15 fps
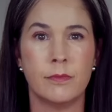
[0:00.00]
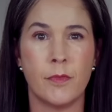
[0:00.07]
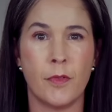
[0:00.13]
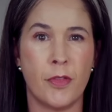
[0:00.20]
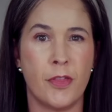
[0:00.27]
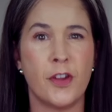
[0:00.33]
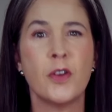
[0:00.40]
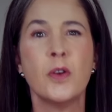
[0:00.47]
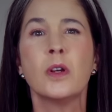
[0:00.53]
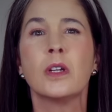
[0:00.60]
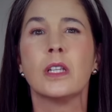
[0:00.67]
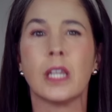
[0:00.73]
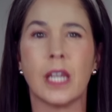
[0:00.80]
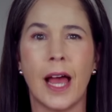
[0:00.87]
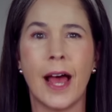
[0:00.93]
There are a
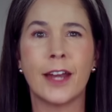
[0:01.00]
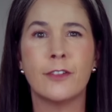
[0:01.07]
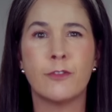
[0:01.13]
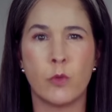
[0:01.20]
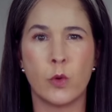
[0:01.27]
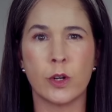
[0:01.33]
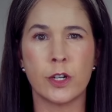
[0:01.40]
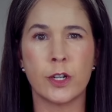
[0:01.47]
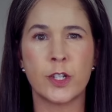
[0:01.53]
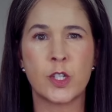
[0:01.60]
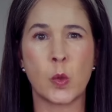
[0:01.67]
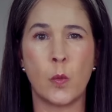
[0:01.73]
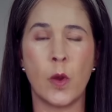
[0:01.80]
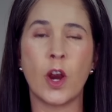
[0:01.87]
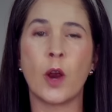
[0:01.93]
lot of words
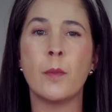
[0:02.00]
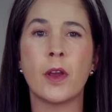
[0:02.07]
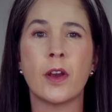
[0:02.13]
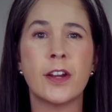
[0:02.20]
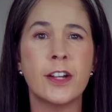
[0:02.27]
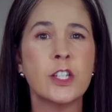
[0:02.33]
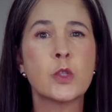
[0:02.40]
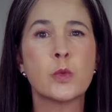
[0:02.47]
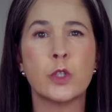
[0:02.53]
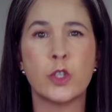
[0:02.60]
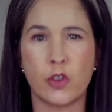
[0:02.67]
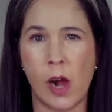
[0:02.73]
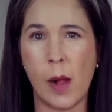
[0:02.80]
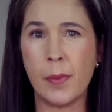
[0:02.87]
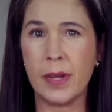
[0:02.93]
where Americans would
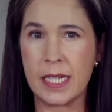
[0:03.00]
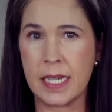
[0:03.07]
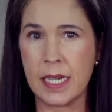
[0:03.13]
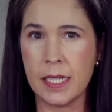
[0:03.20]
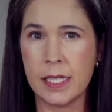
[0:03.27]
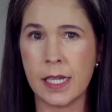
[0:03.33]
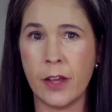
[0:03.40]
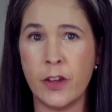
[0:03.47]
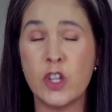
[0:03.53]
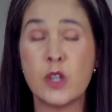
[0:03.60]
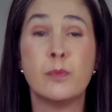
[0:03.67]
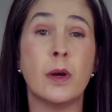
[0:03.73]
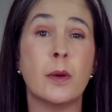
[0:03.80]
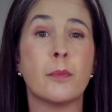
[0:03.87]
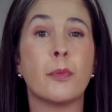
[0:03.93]
drop a T sound,
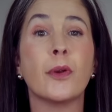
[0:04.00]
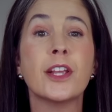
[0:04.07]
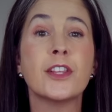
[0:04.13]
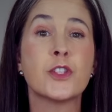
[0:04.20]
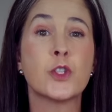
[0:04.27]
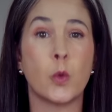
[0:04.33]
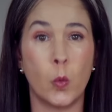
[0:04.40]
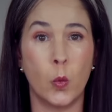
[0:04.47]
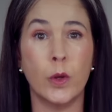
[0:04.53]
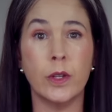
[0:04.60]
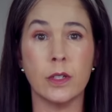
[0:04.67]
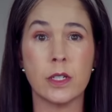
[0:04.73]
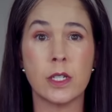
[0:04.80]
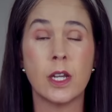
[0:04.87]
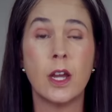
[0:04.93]
but Brits wouldn't.